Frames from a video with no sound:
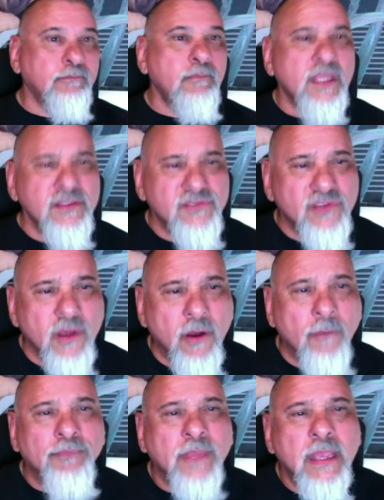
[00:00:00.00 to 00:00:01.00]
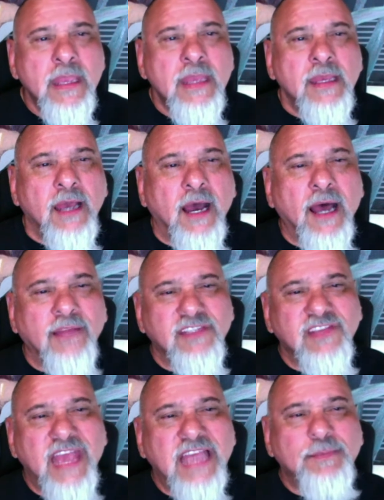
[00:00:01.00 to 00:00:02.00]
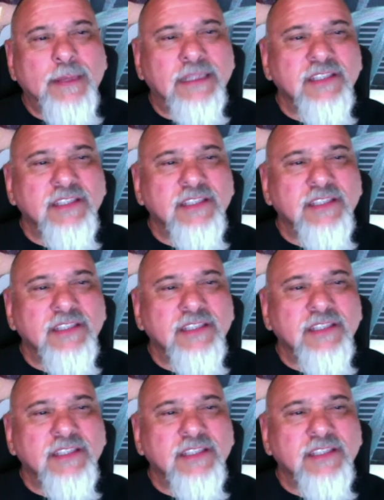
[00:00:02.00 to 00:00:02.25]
So these aspects